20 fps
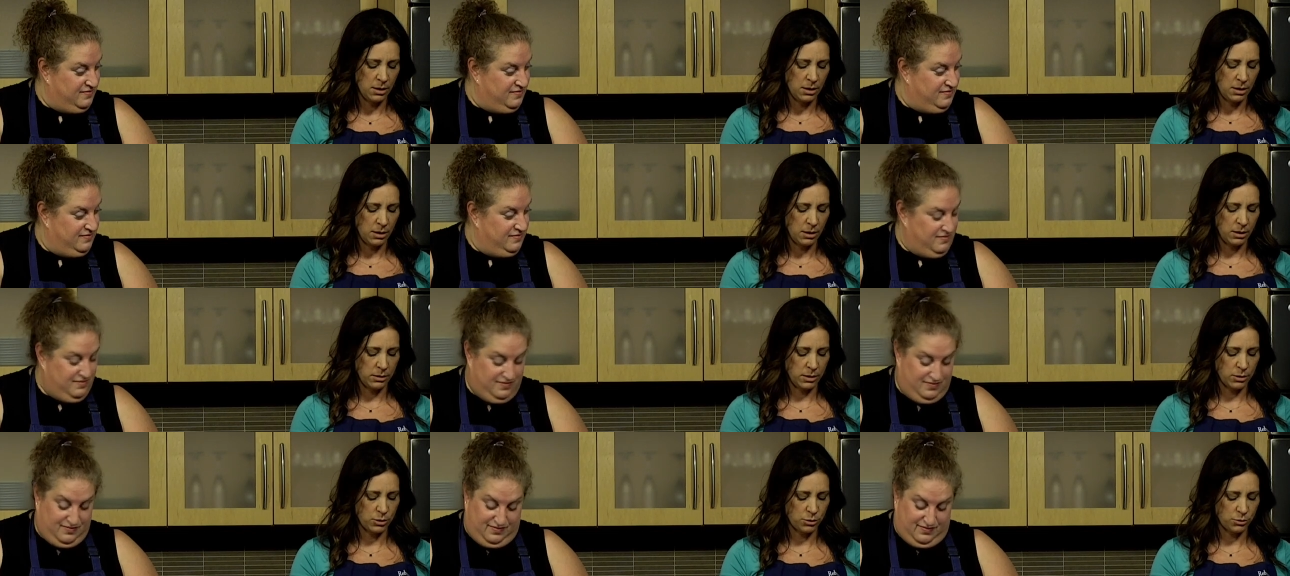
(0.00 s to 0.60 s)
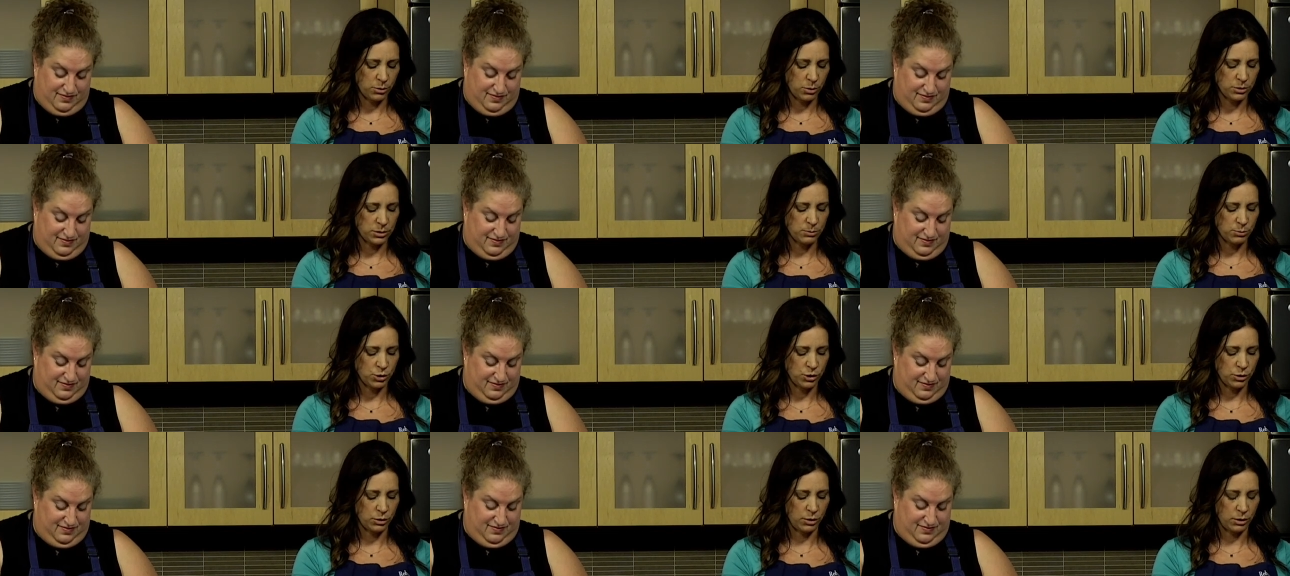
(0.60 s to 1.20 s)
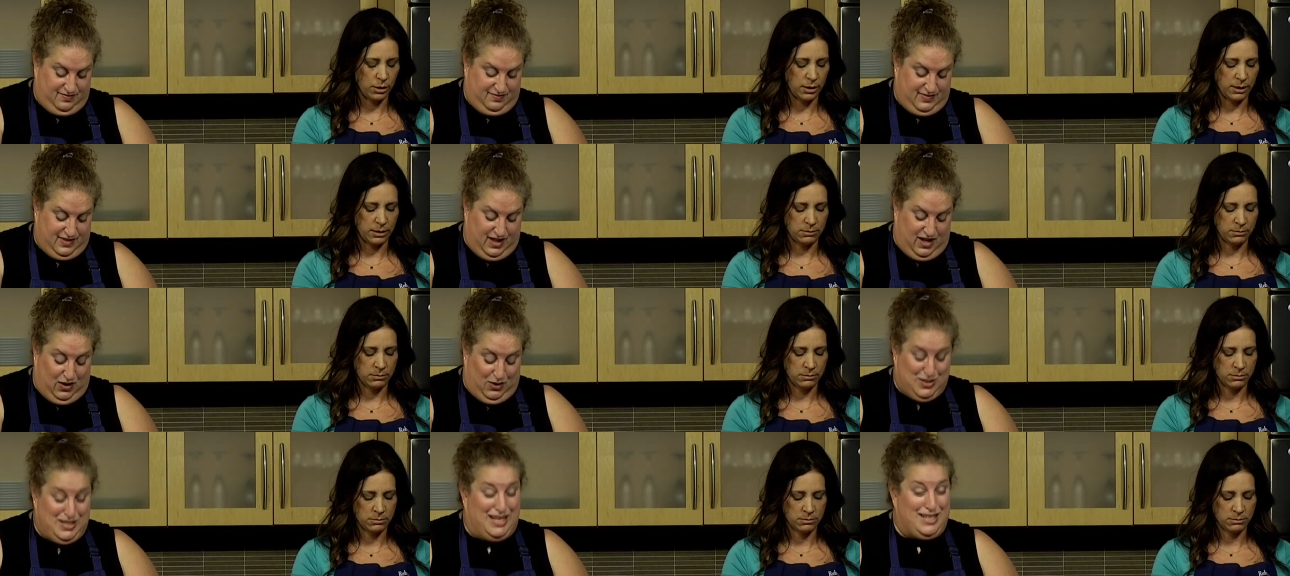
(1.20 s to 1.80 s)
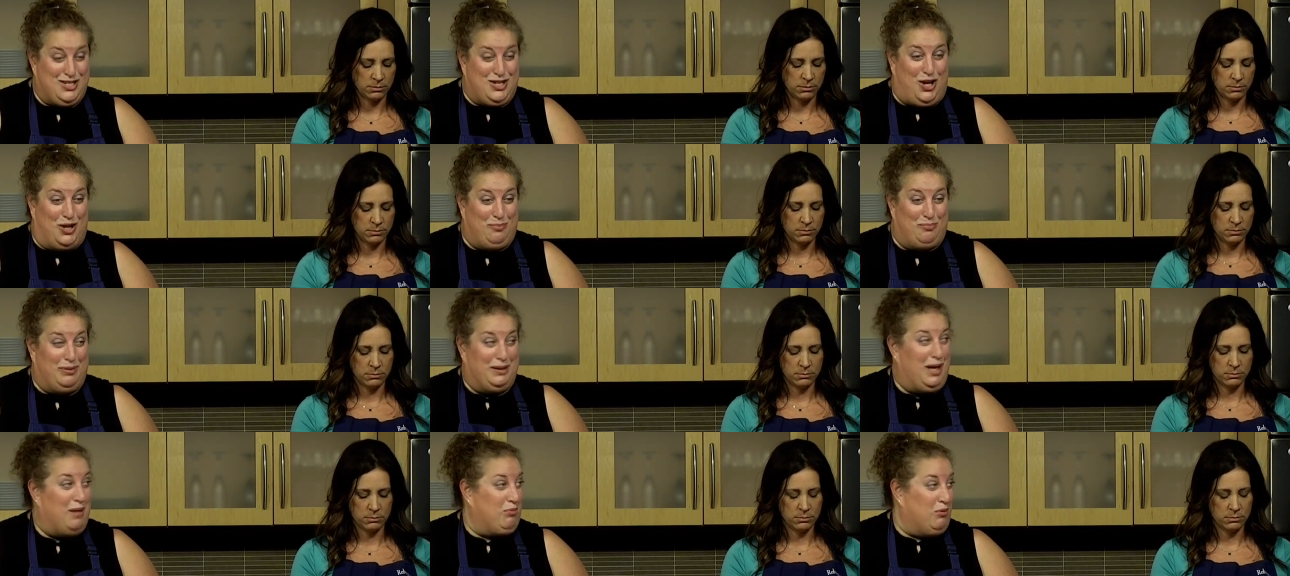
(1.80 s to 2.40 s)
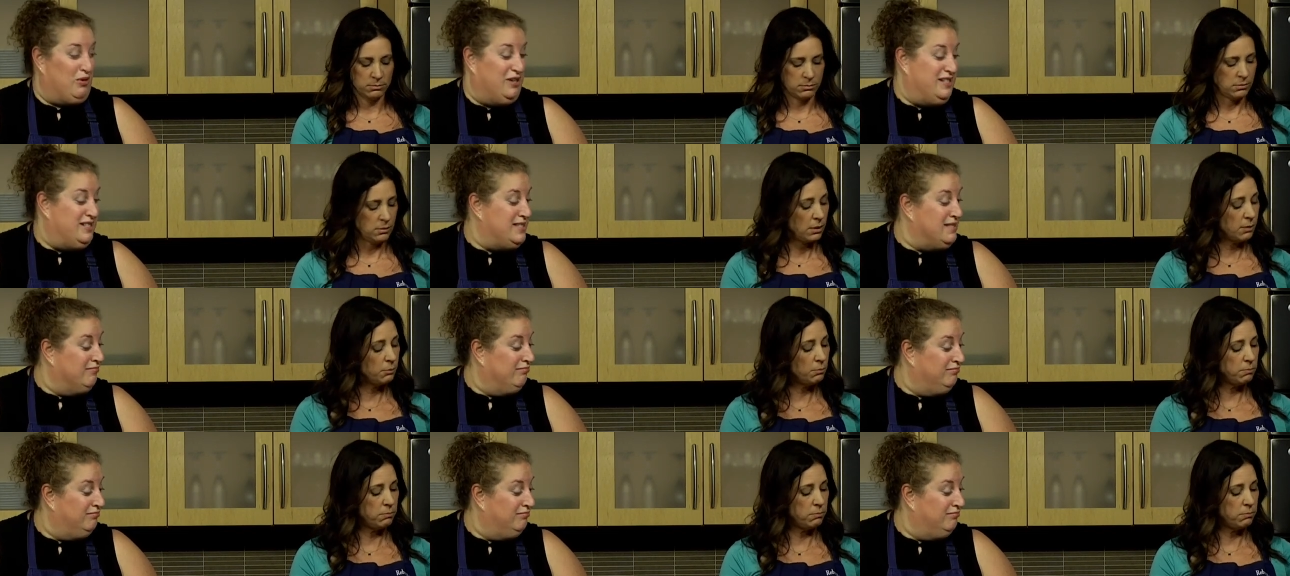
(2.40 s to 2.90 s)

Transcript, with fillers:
Speaker 1: and then you throw some sugar in.
Speaker 2: Because I like to call them blubberies.